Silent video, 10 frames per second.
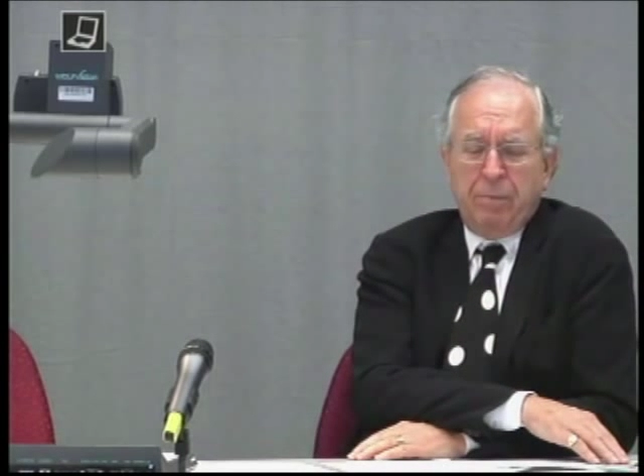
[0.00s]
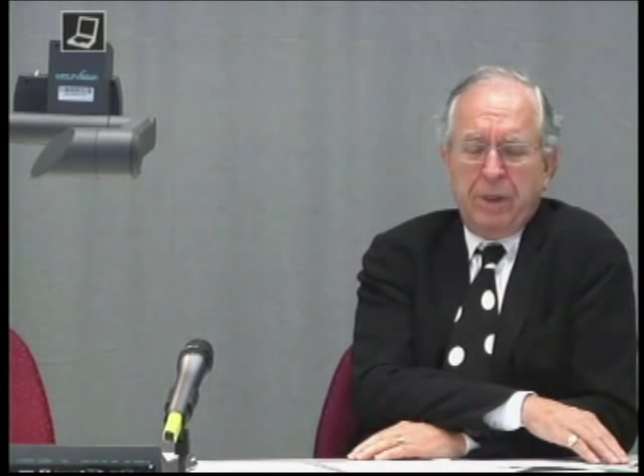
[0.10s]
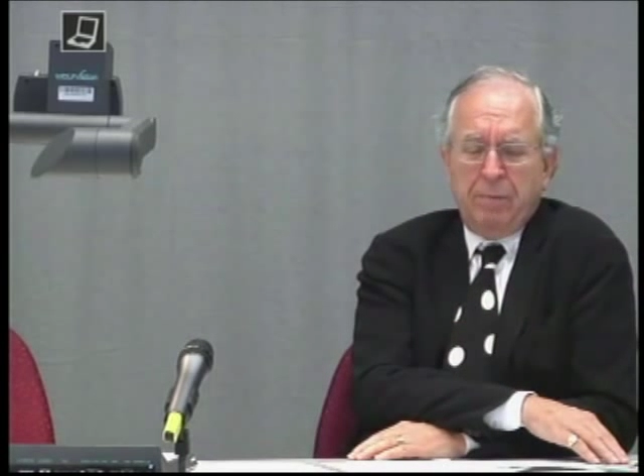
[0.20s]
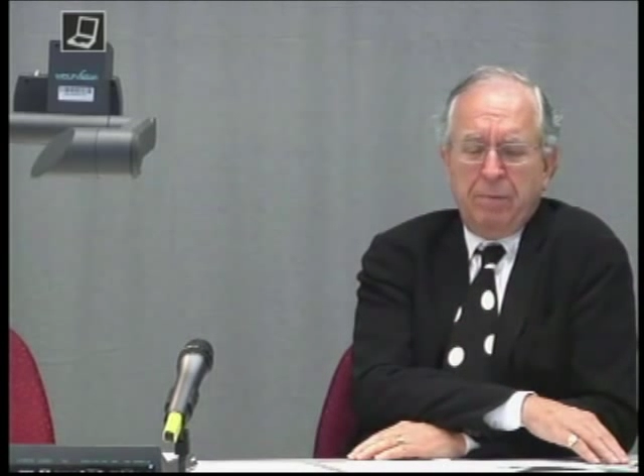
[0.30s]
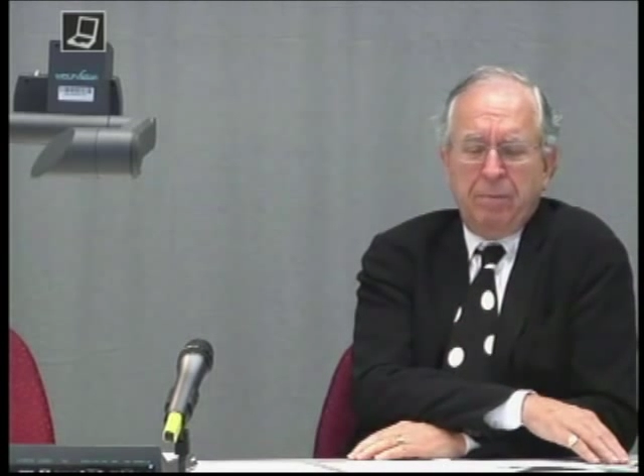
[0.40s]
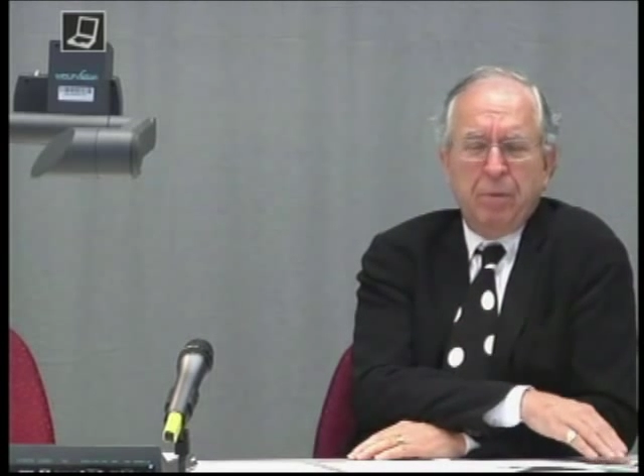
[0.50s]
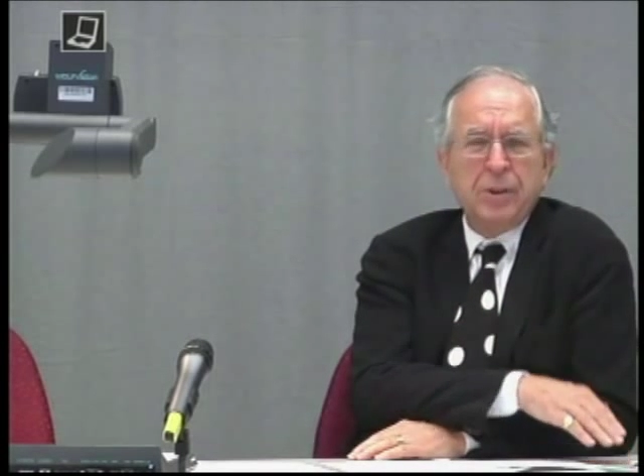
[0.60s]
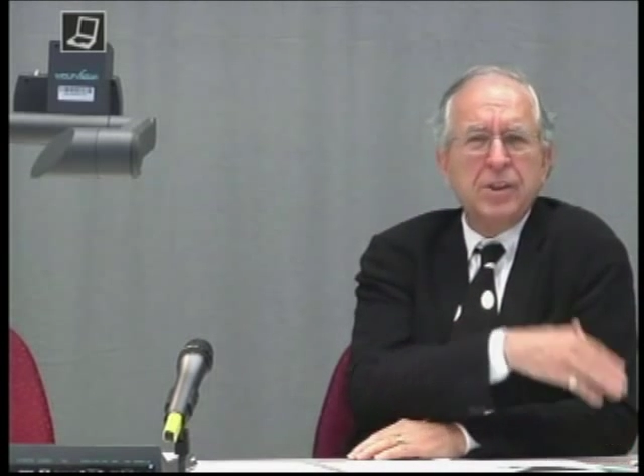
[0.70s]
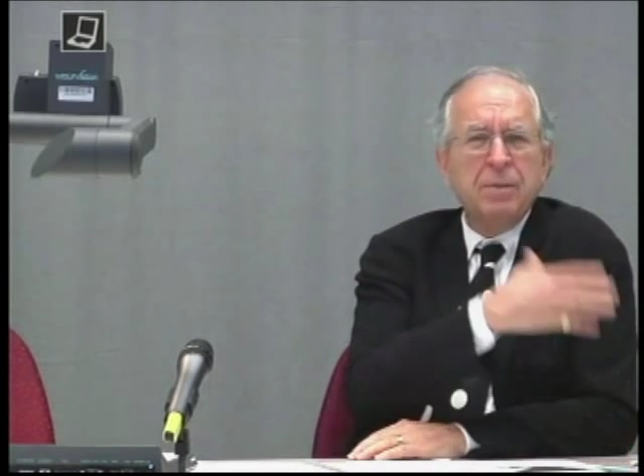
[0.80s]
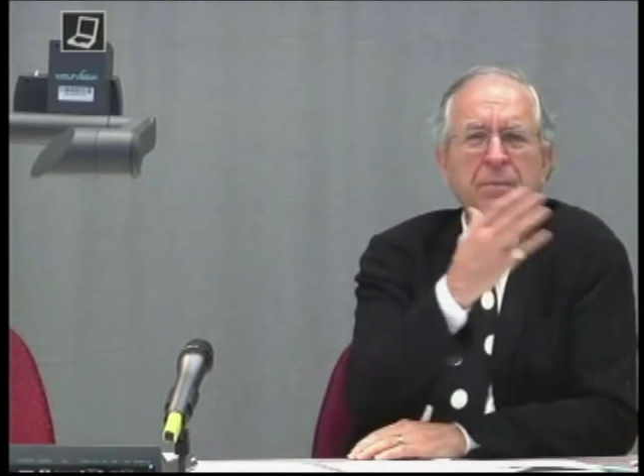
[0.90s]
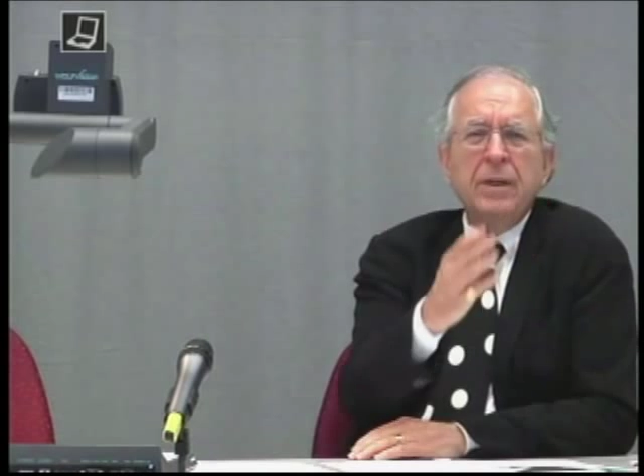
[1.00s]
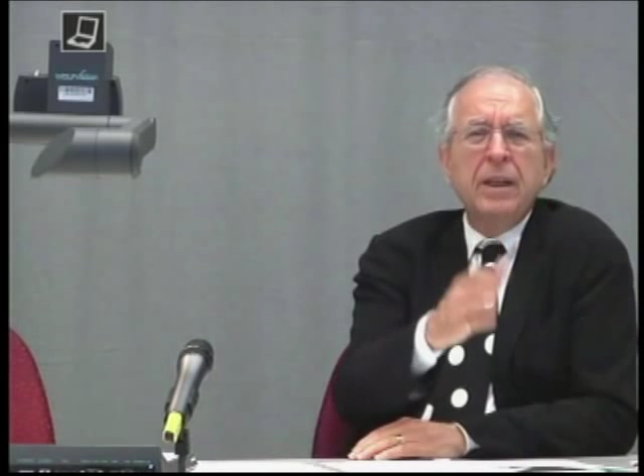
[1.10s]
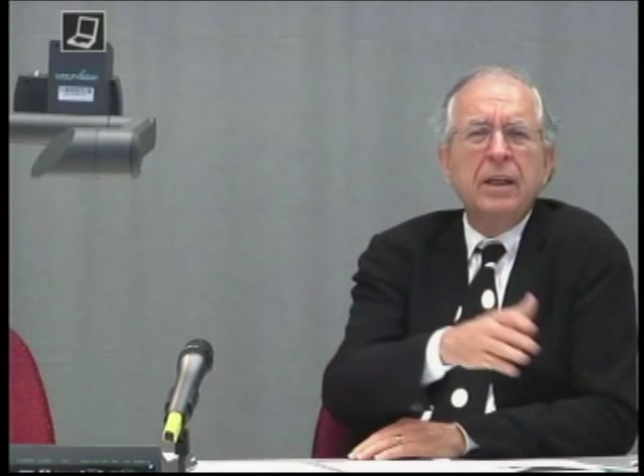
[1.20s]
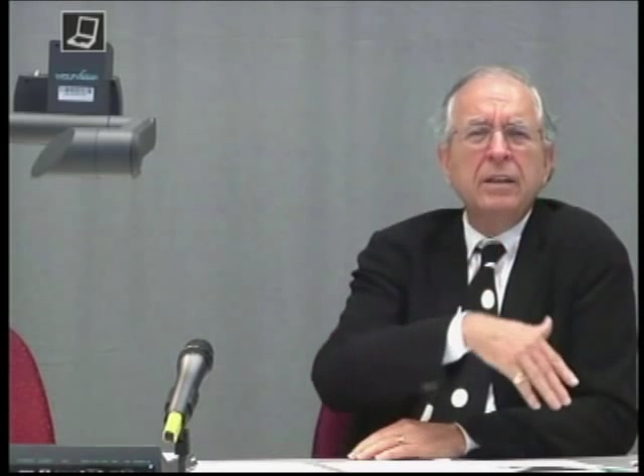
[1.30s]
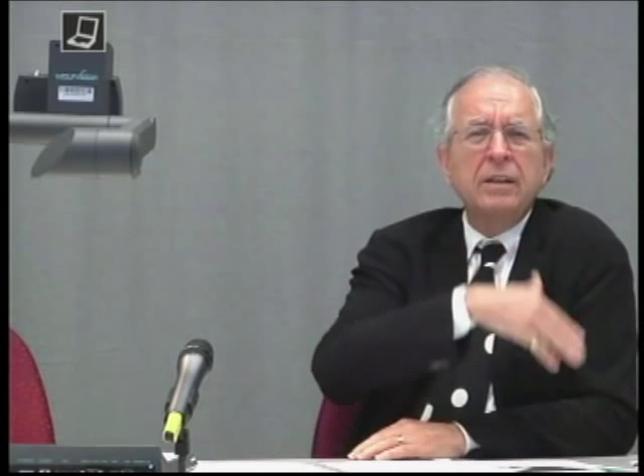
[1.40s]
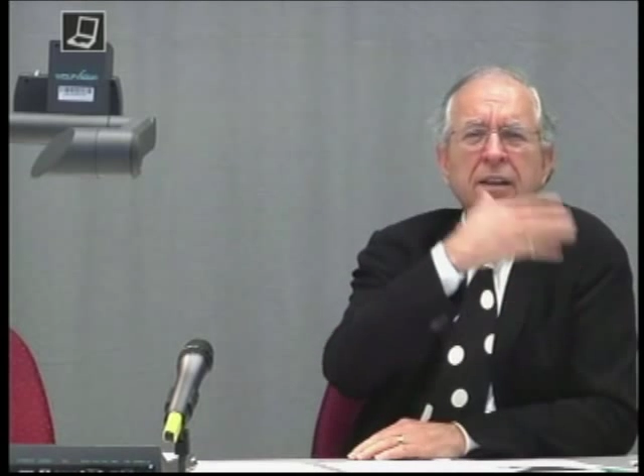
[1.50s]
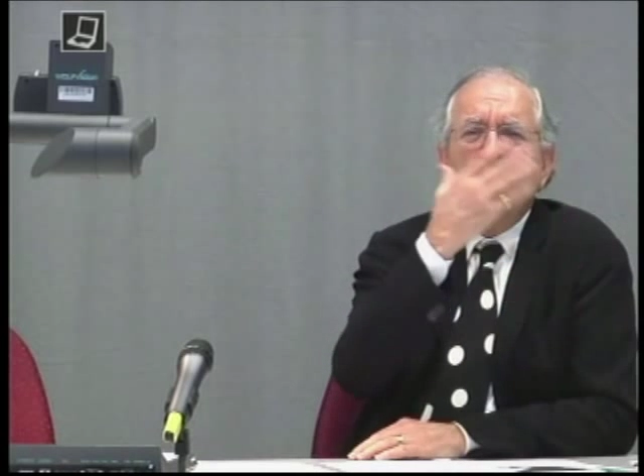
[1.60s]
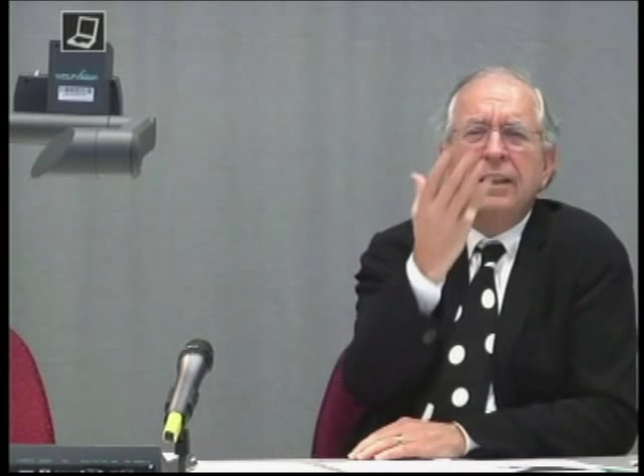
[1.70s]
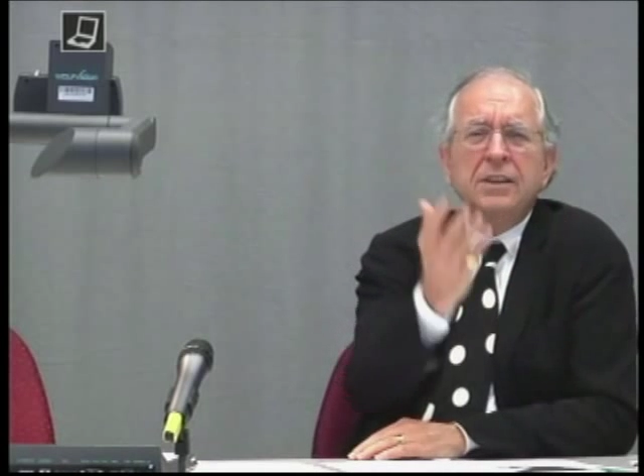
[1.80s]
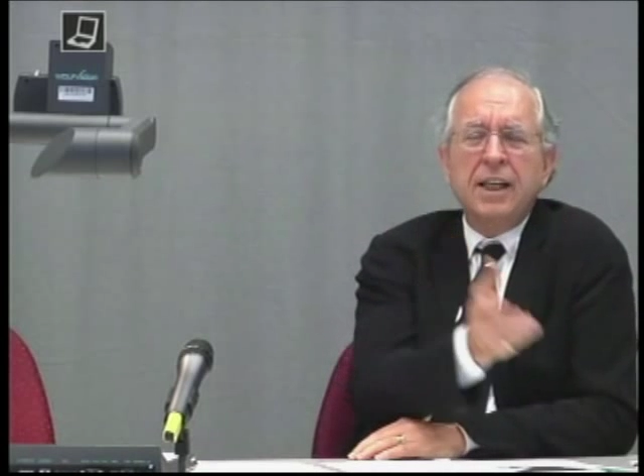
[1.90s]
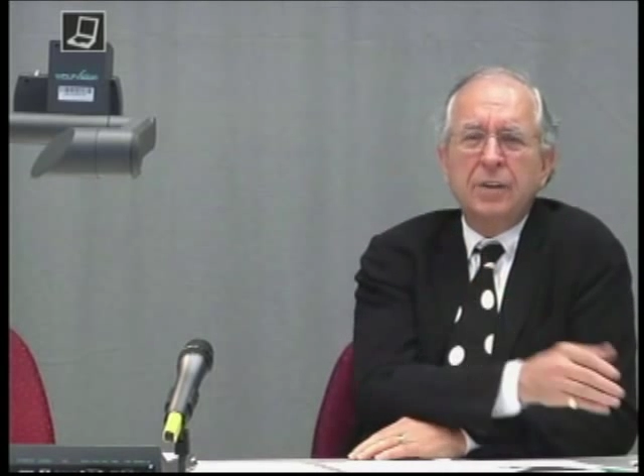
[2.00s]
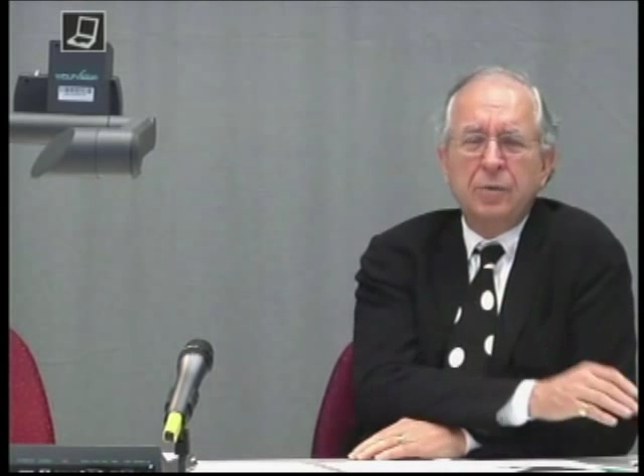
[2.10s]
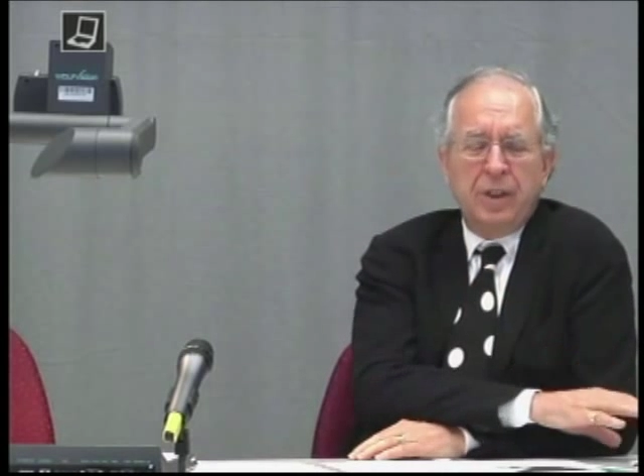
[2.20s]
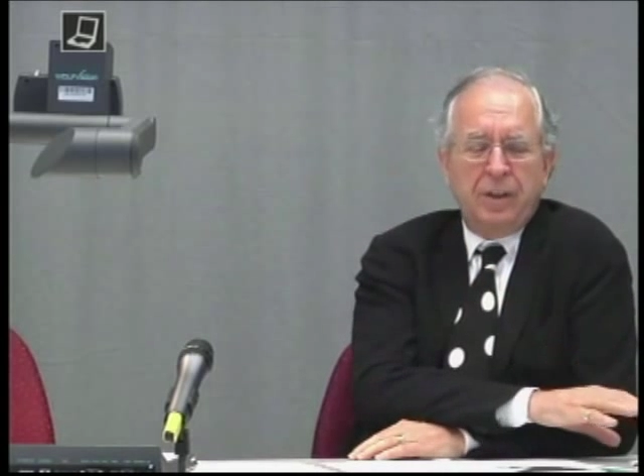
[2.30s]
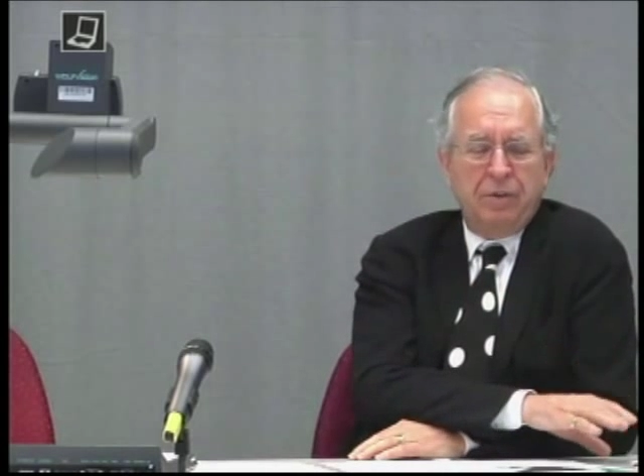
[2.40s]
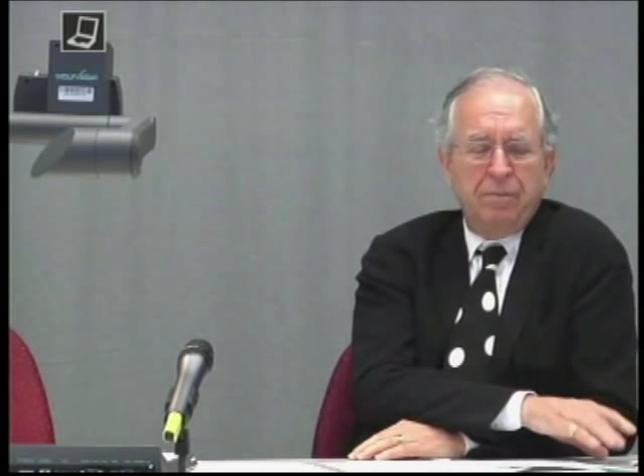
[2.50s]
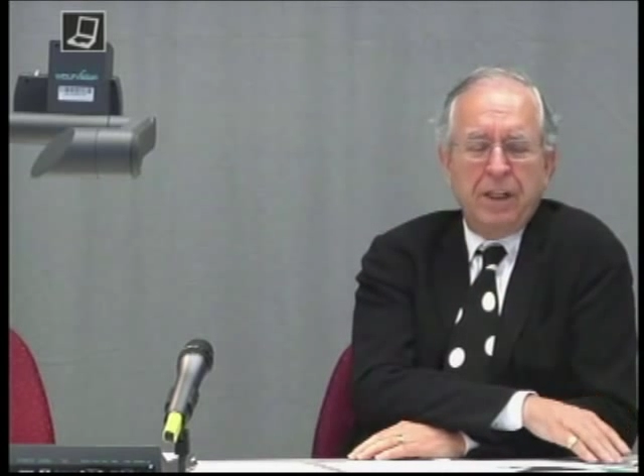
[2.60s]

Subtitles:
It puts him into contact with